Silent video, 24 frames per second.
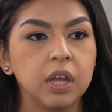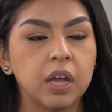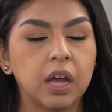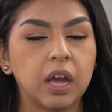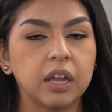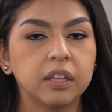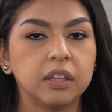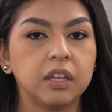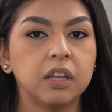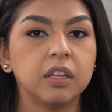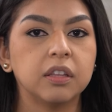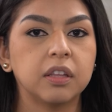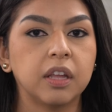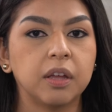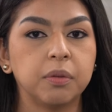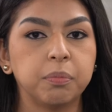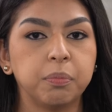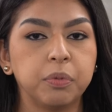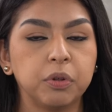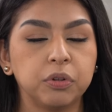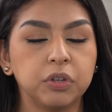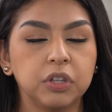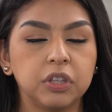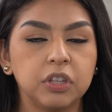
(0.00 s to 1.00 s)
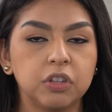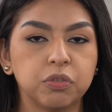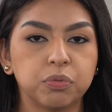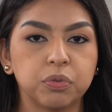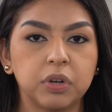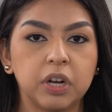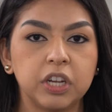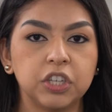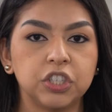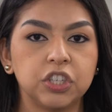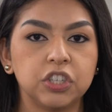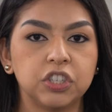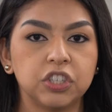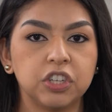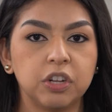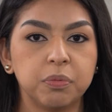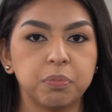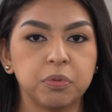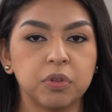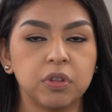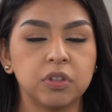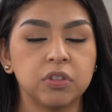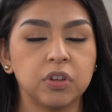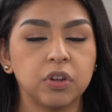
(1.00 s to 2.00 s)
I think that building these
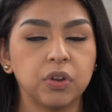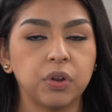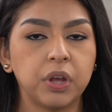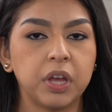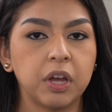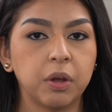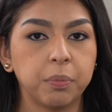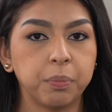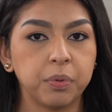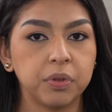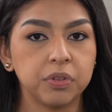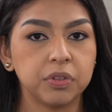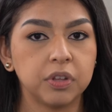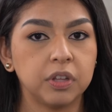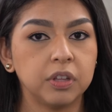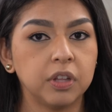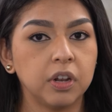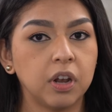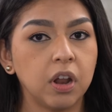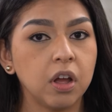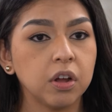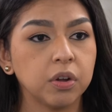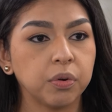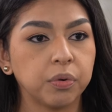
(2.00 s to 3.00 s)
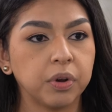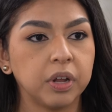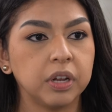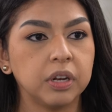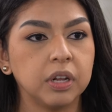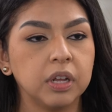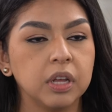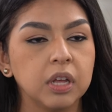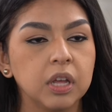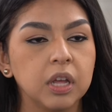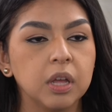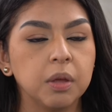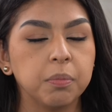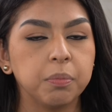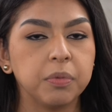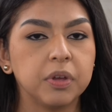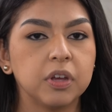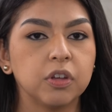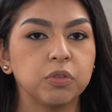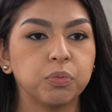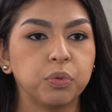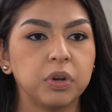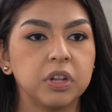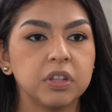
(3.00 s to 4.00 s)
relationships is going to help us in the long run
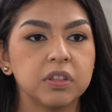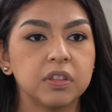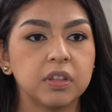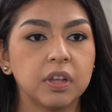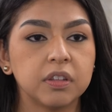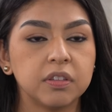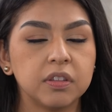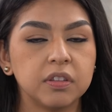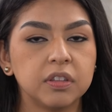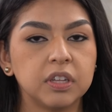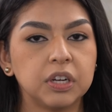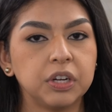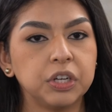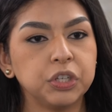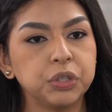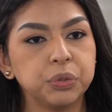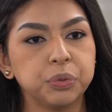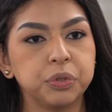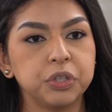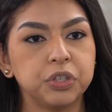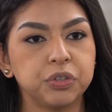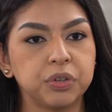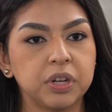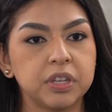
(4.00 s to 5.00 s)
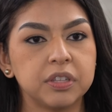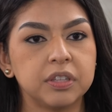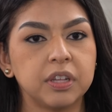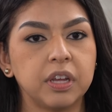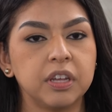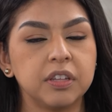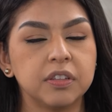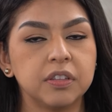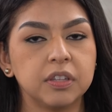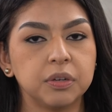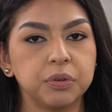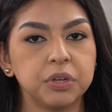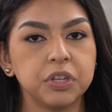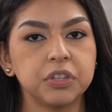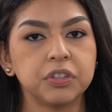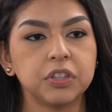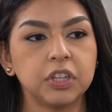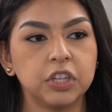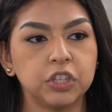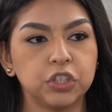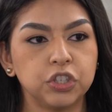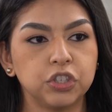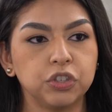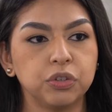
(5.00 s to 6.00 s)
because when it's necessary to address a serious
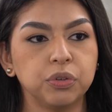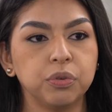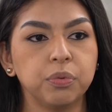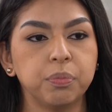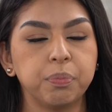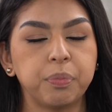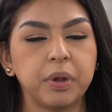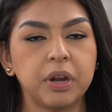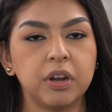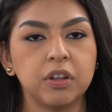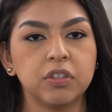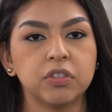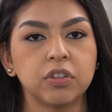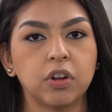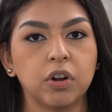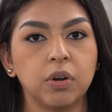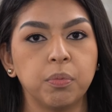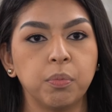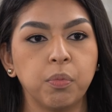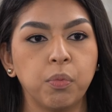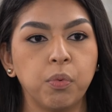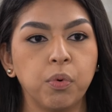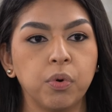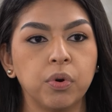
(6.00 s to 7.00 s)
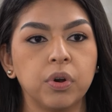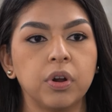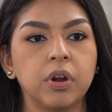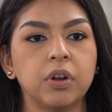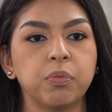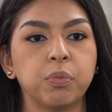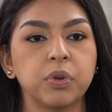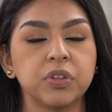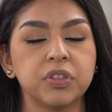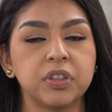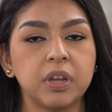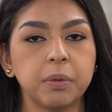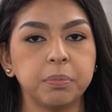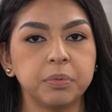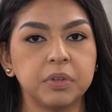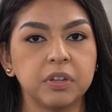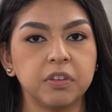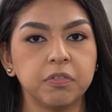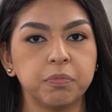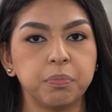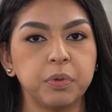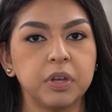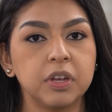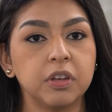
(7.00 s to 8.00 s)
issue, parents are more
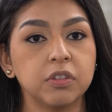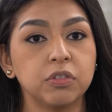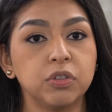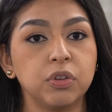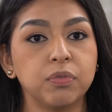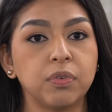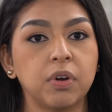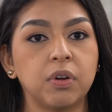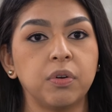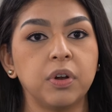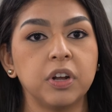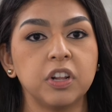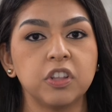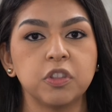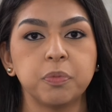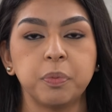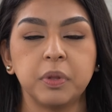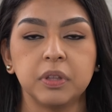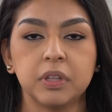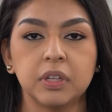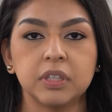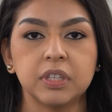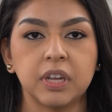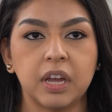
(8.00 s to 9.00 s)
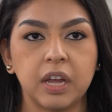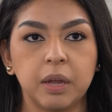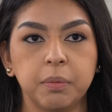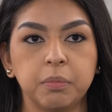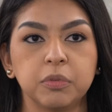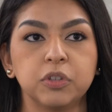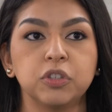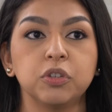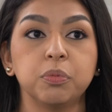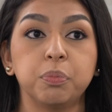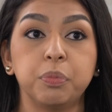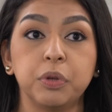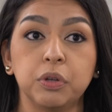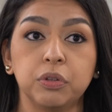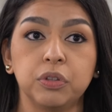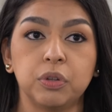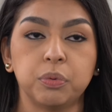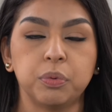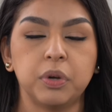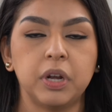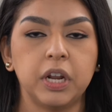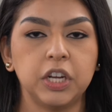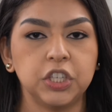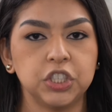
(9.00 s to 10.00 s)
receptive because you've already spent the time to build
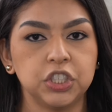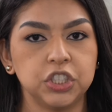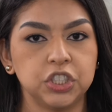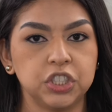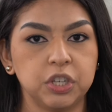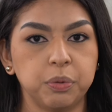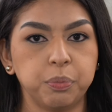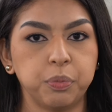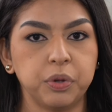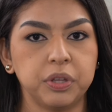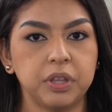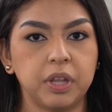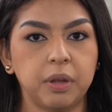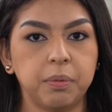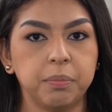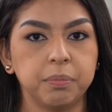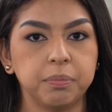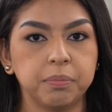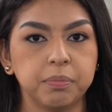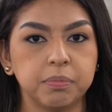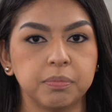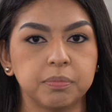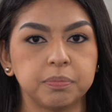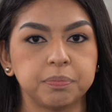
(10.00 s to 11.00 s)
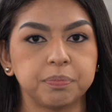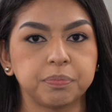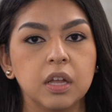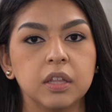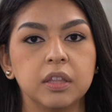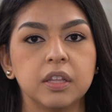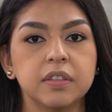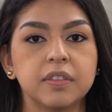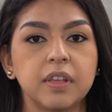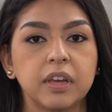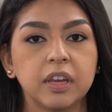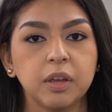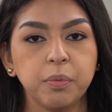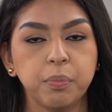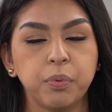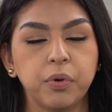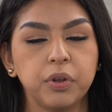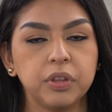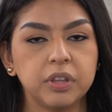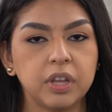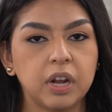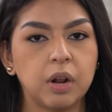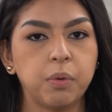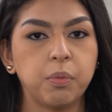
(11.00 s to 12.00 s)
the relationship with them. The second
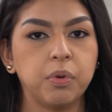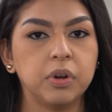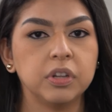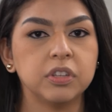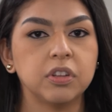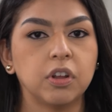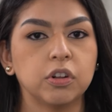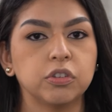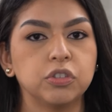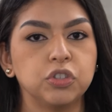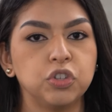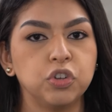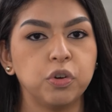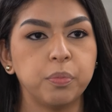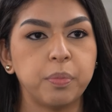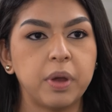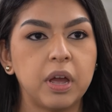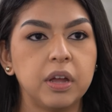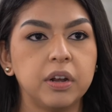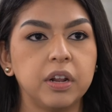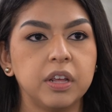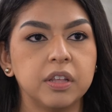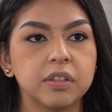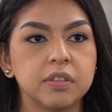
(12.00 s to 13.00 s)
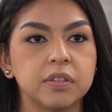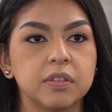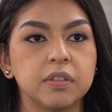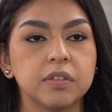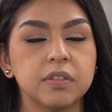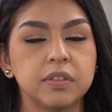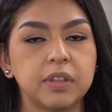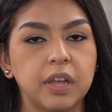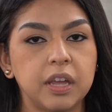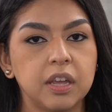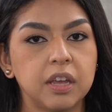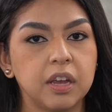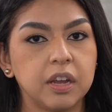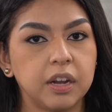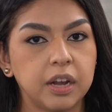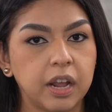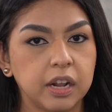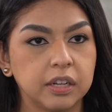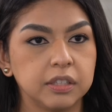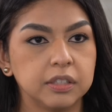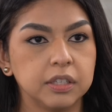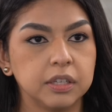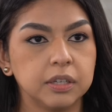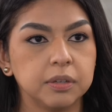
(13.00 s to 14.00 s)
point that I want to talk to you about is staying
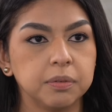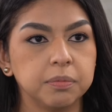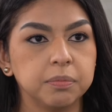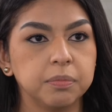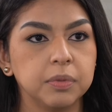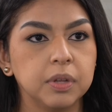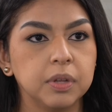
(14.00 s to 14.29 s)
connected.